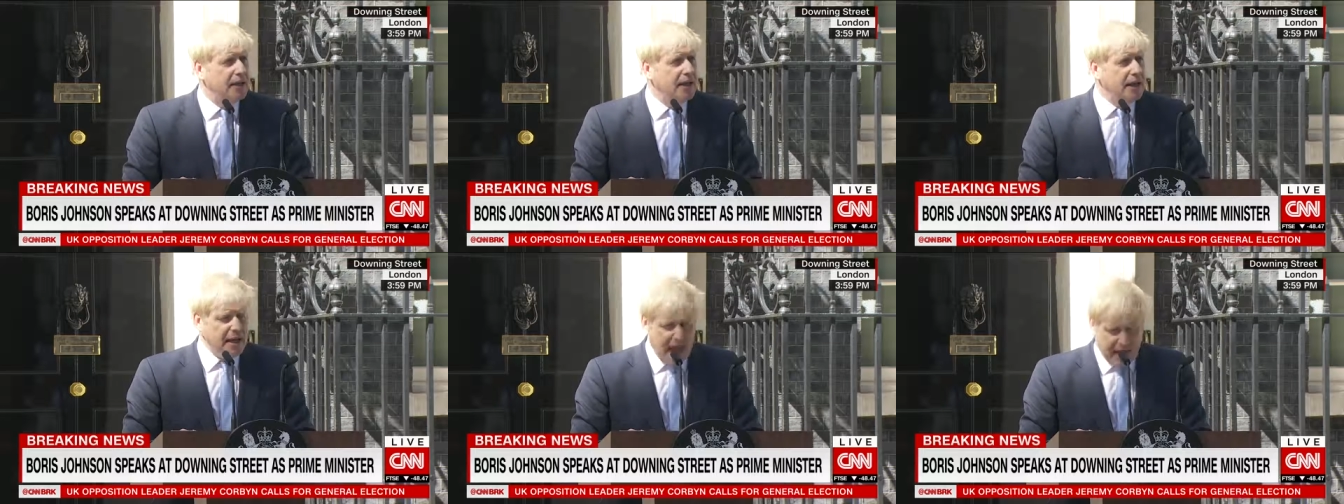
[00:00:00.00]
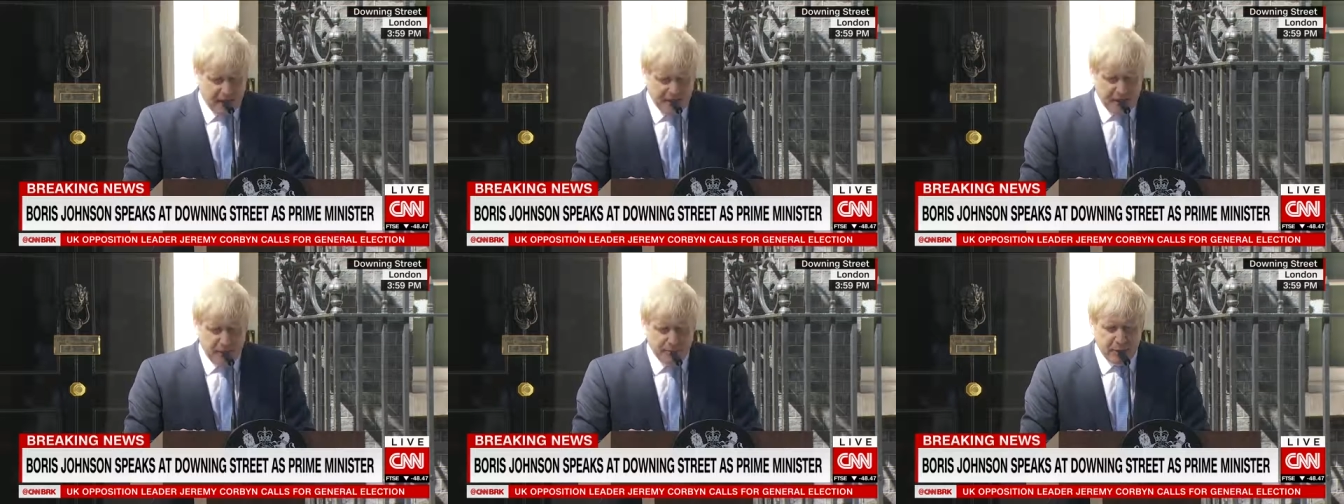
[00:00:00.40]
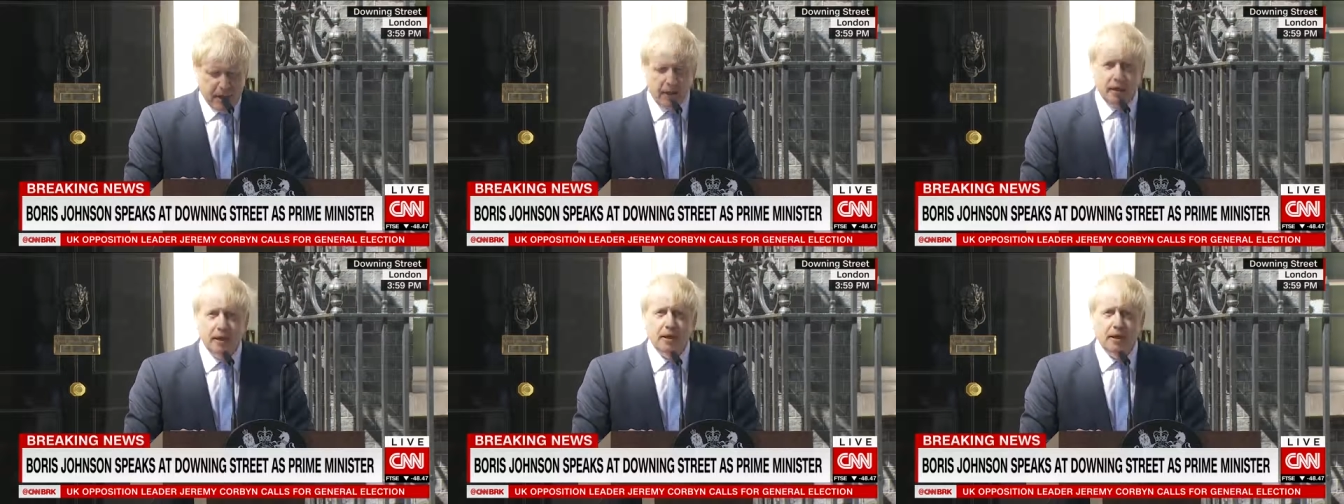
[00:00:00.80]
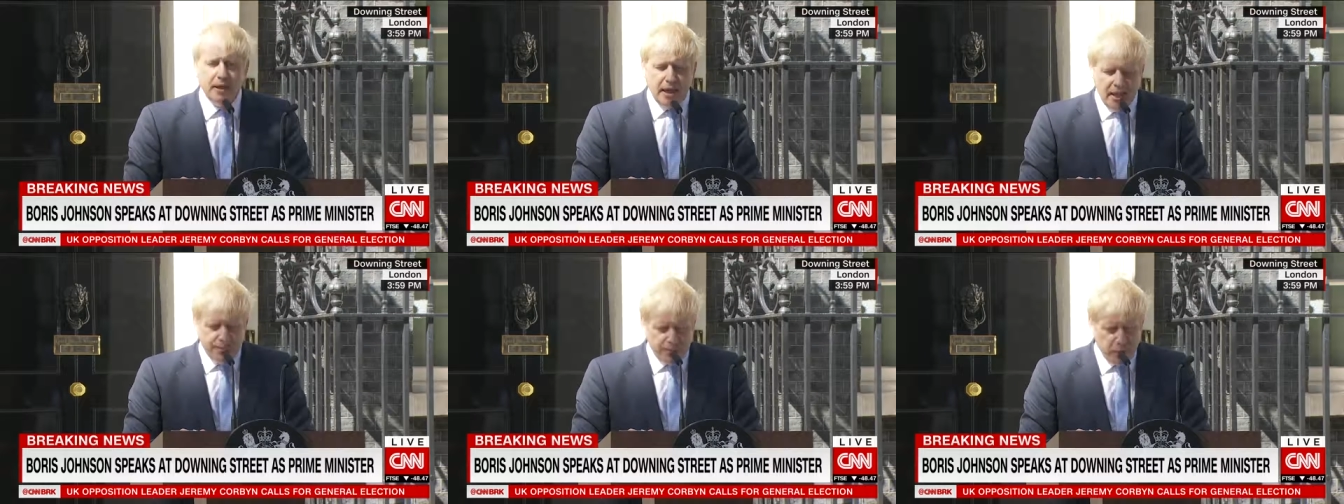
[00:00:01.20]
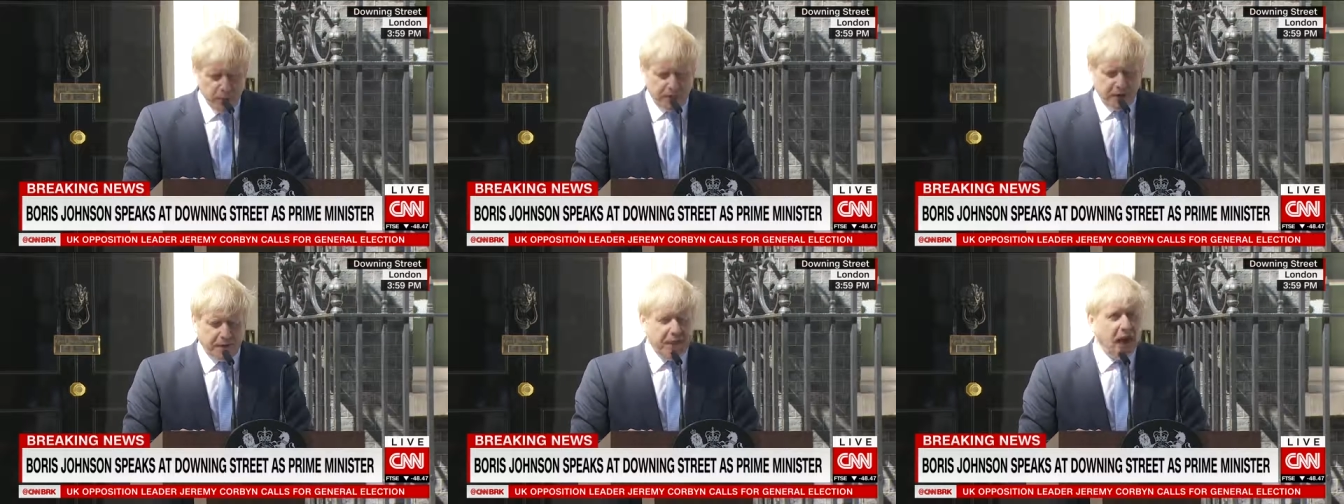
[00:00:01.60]
in academia, in
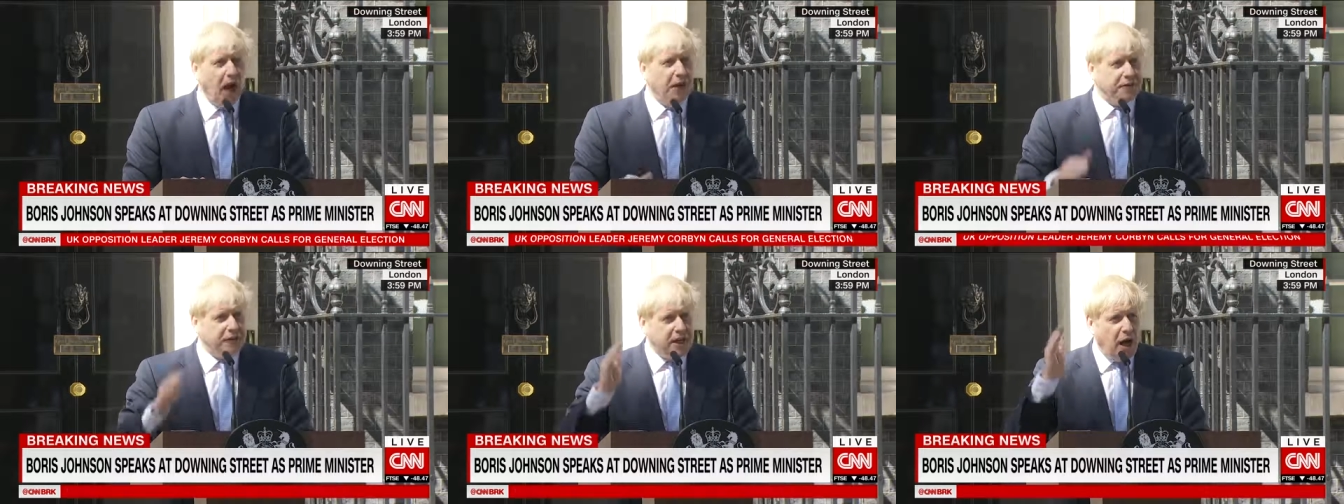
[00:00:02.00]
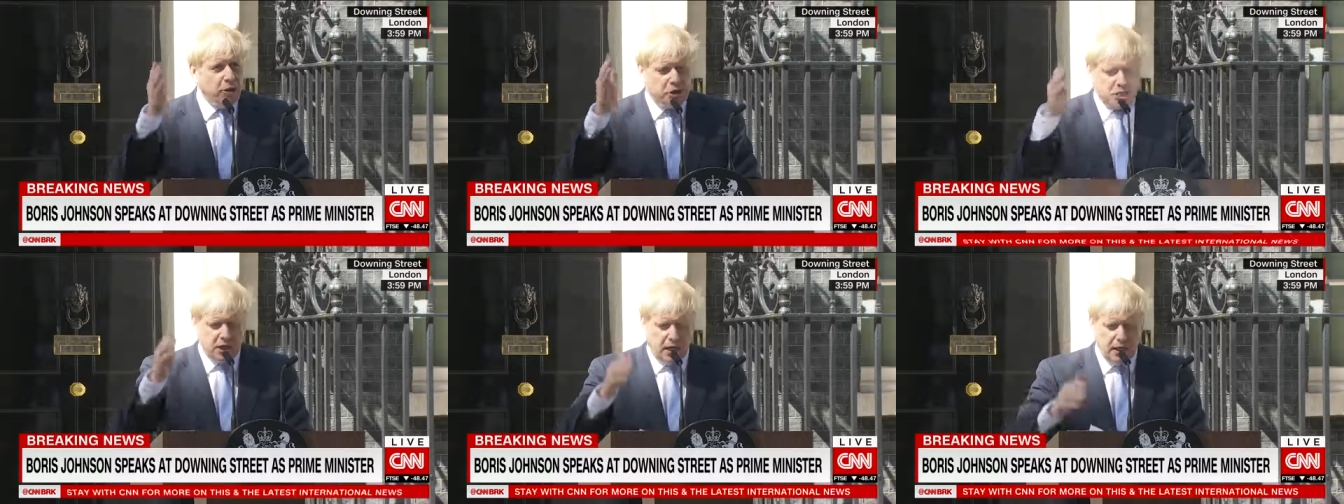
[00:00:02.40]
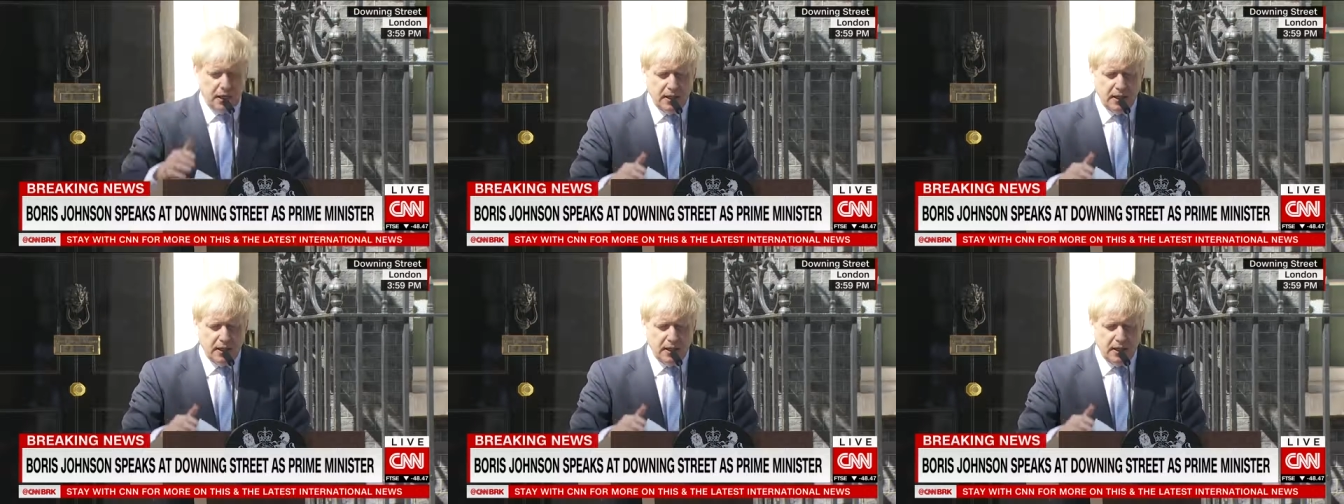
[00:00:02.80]
music, the arts, culture,